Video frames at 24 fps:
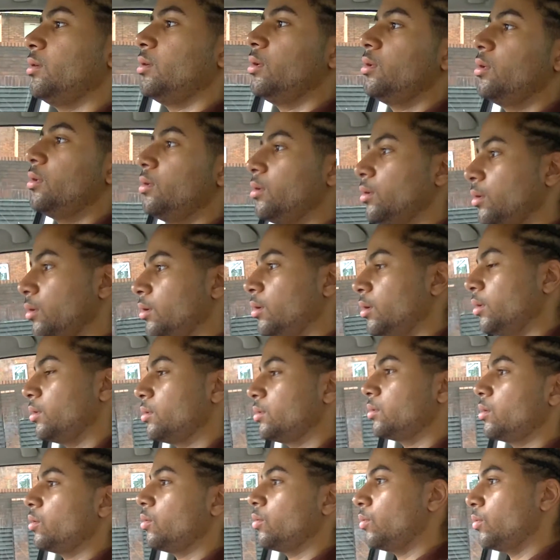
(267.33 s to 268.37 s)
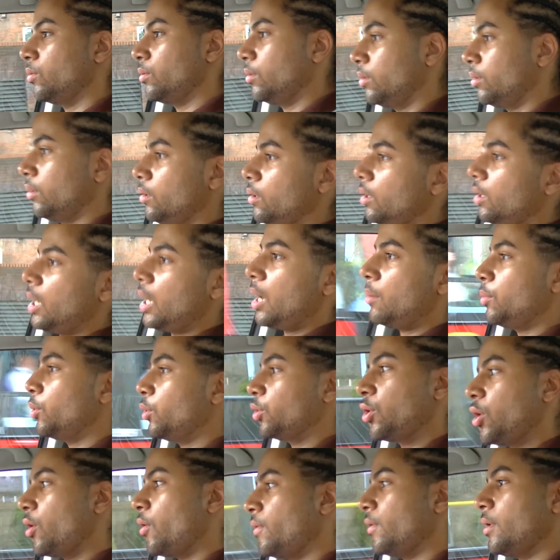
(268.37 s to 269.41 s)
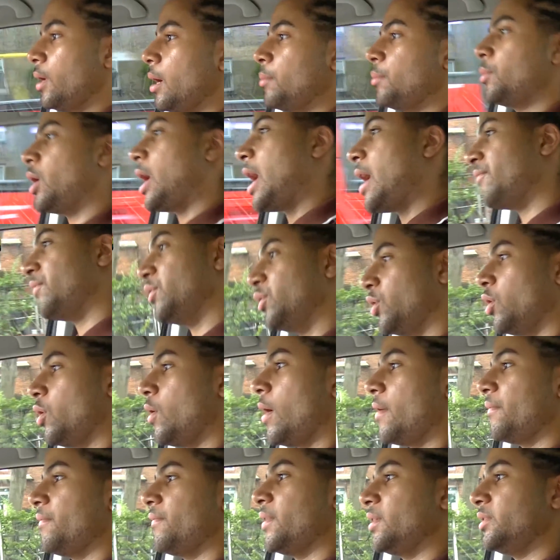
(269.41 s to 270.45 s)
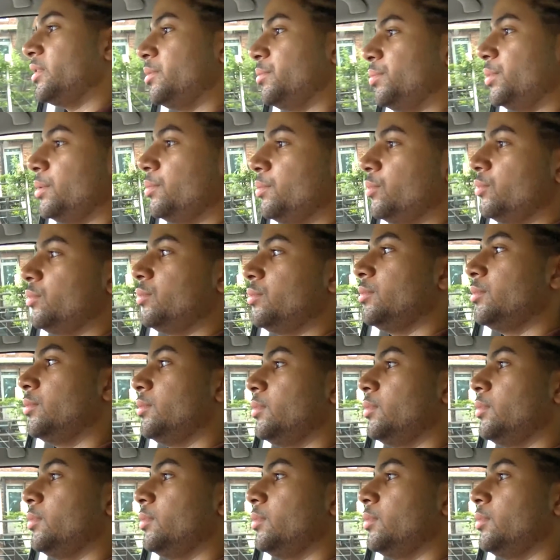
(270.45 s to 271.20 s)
Yeah. So. I'm not going. I'm not having a go at Fanti people.